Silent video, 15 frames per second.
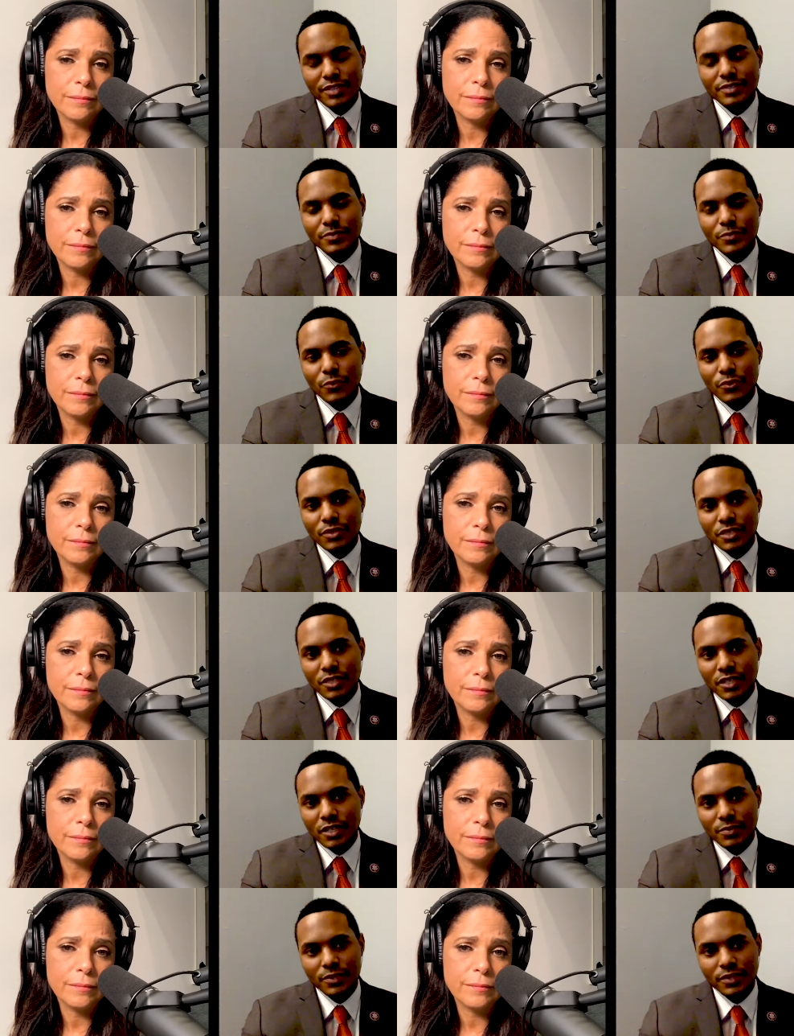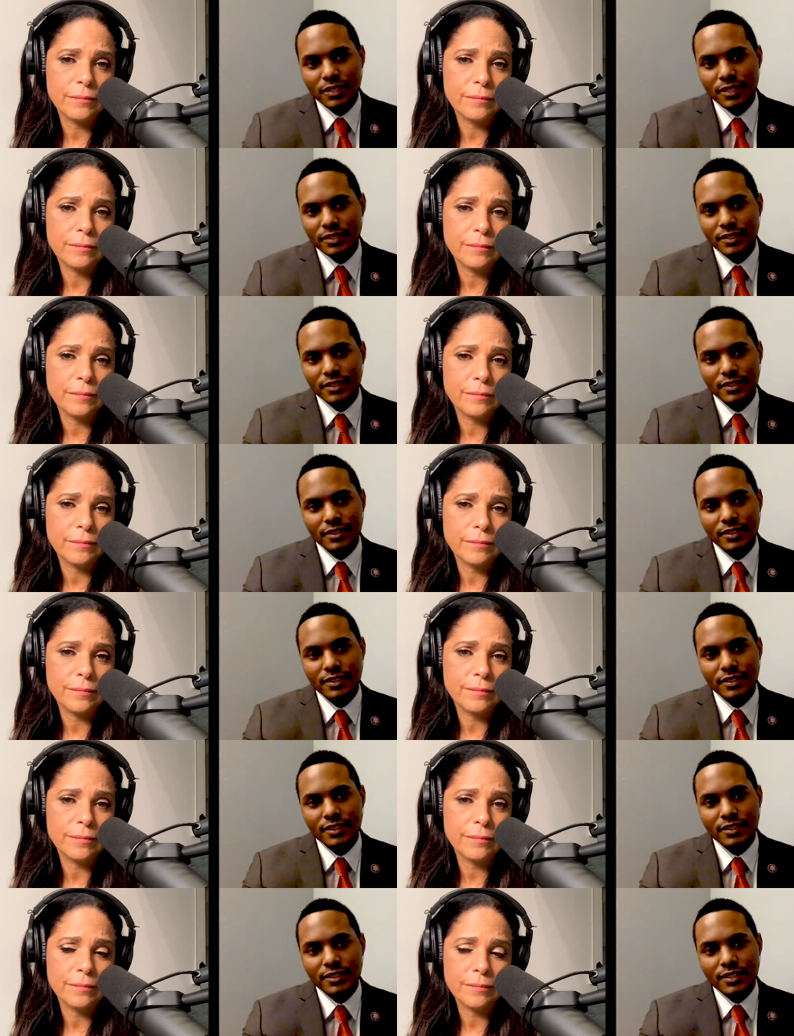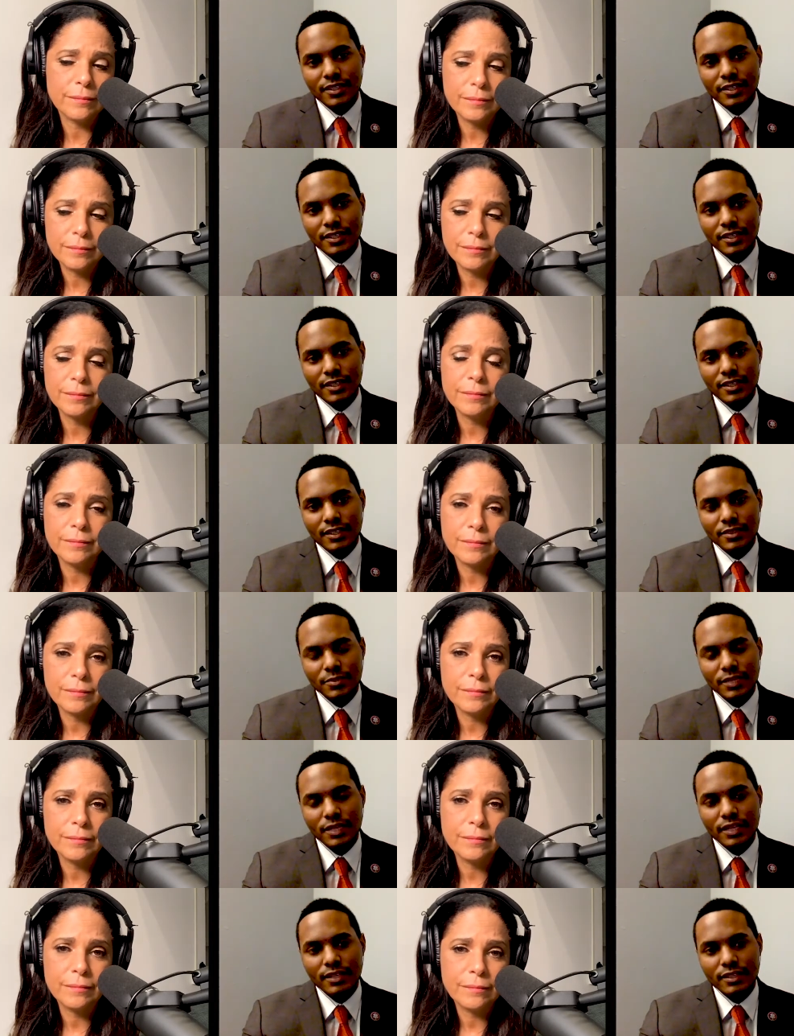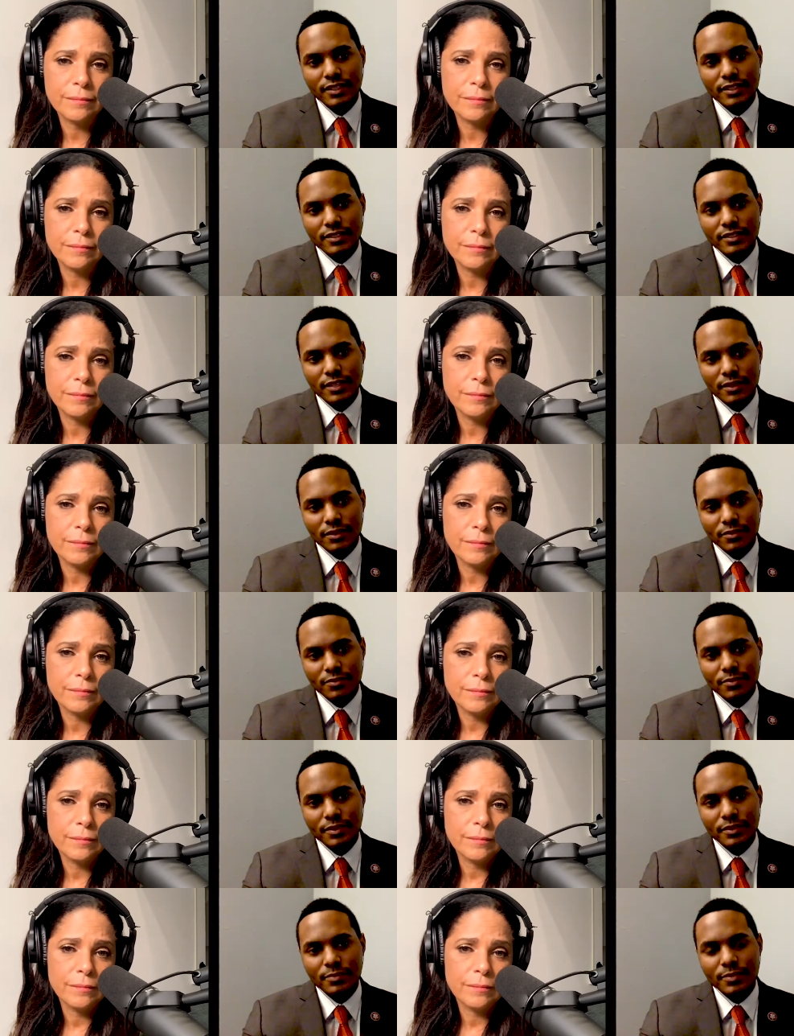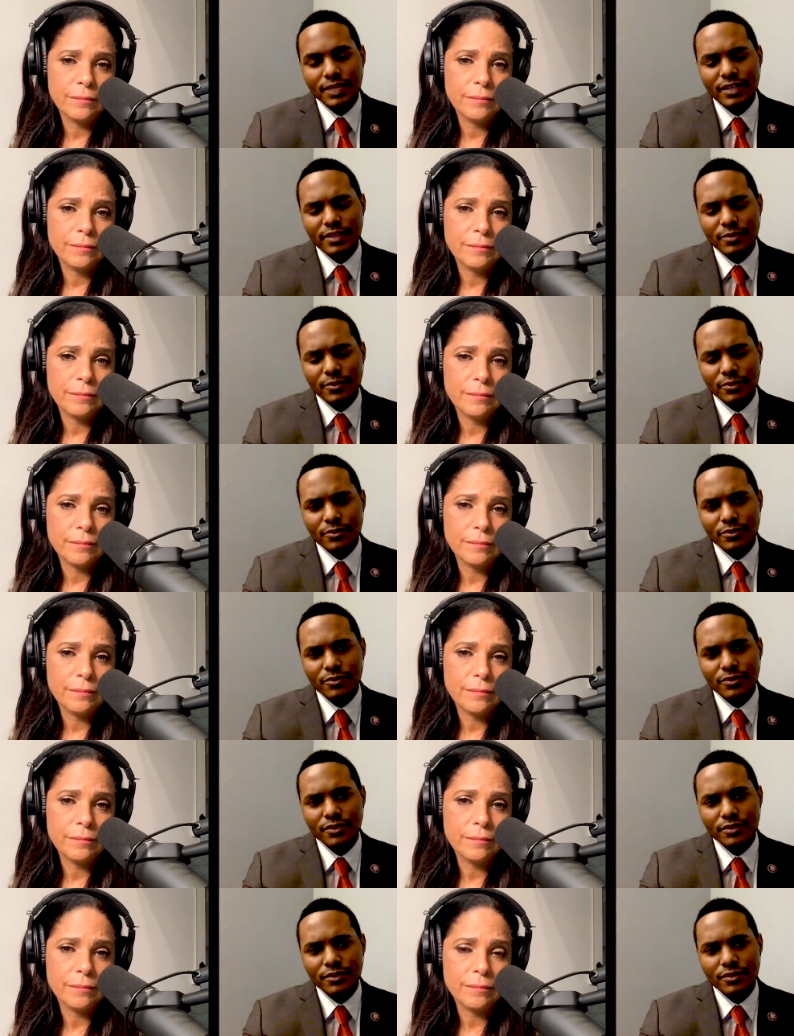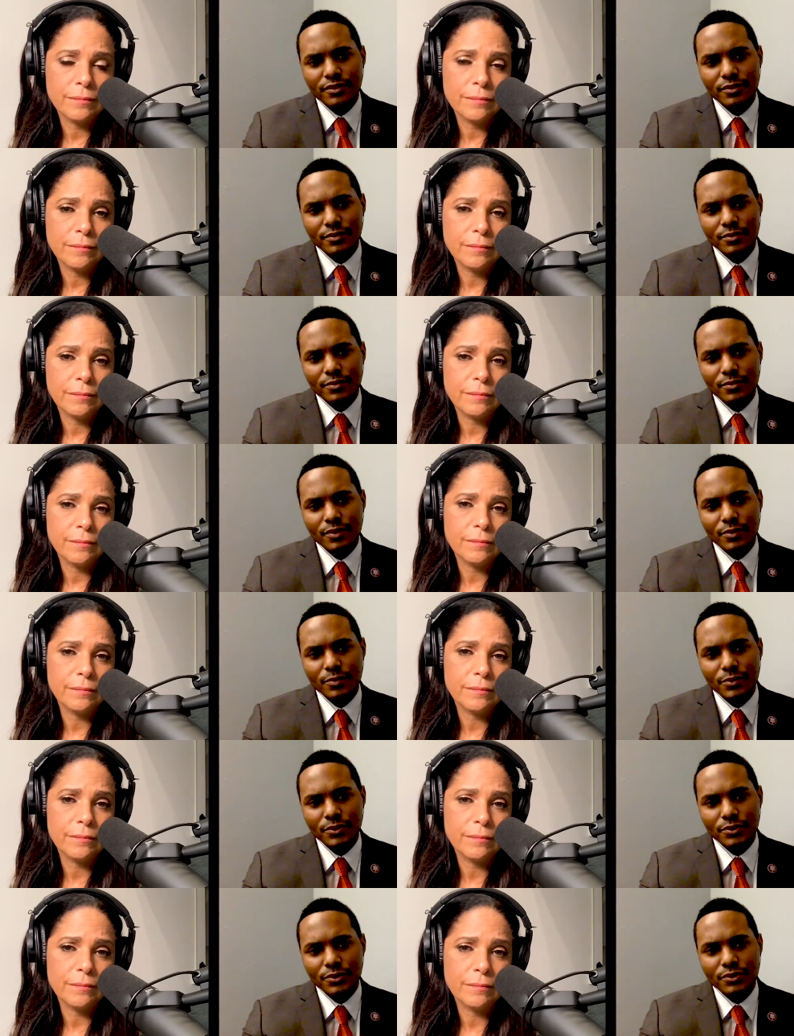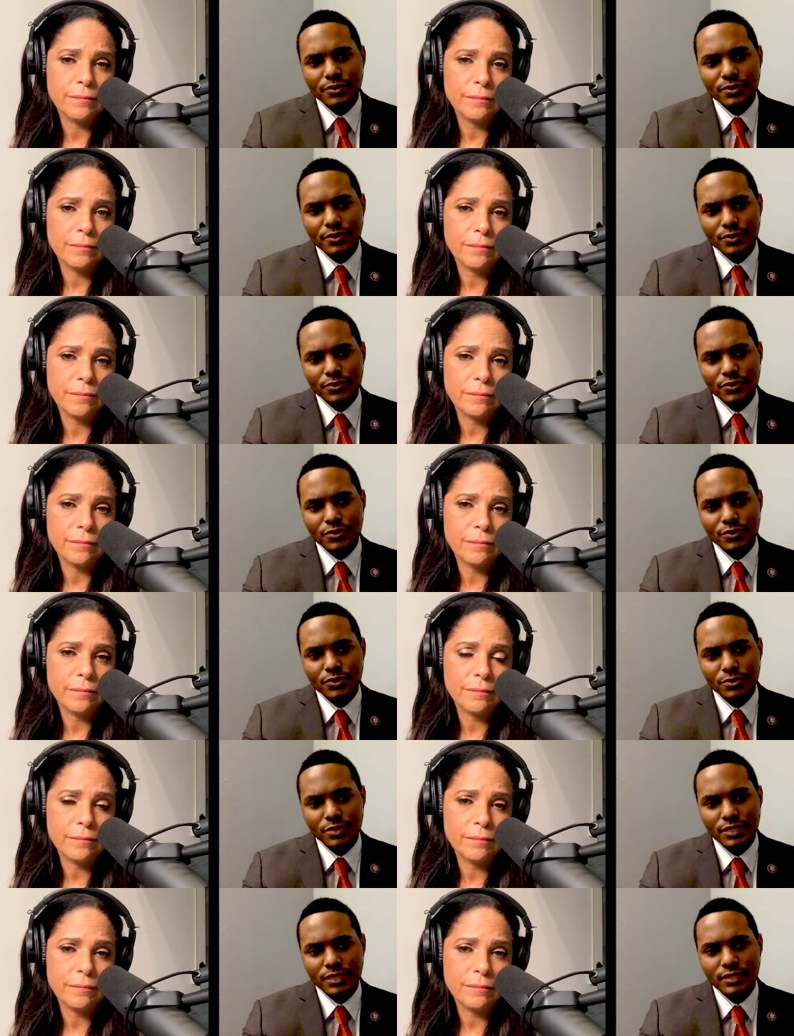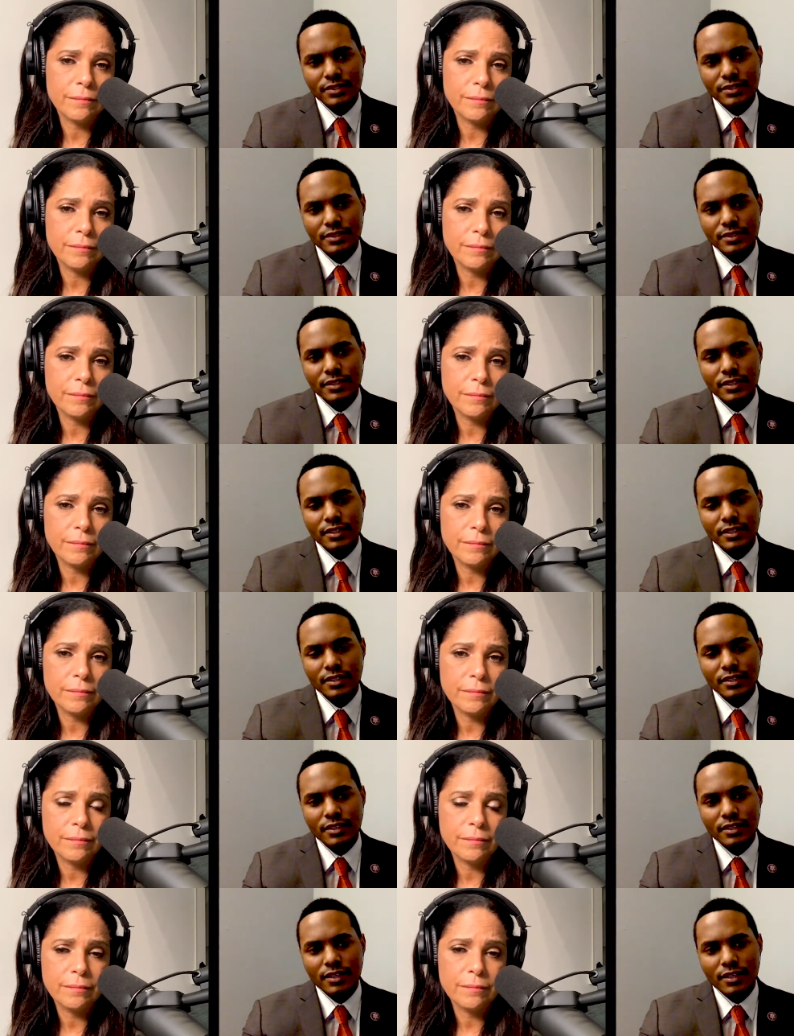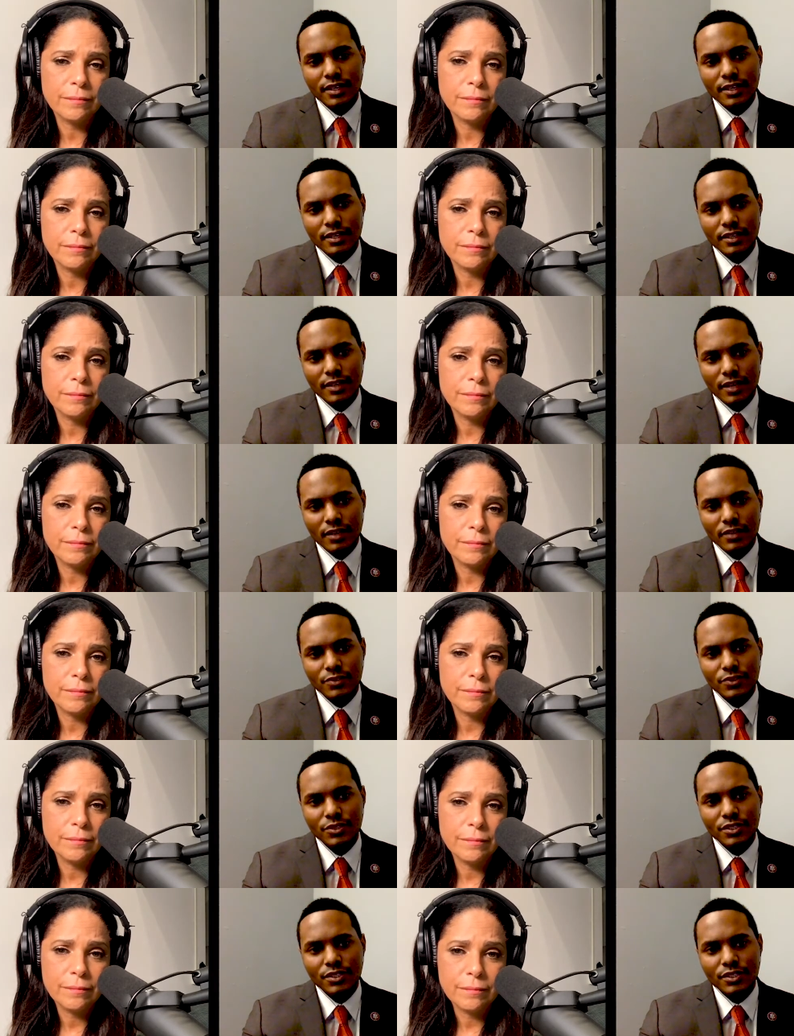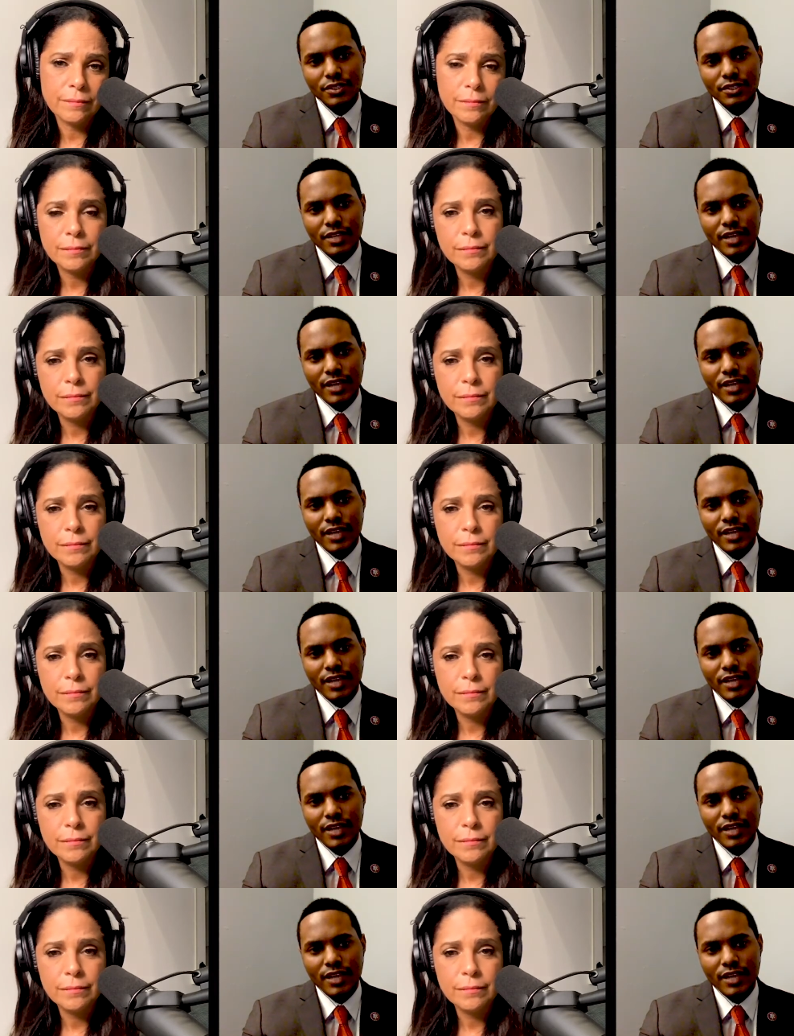Speaker 1: as morally complicated as reality itself. But I agree with you. Our political culture treats acknowledging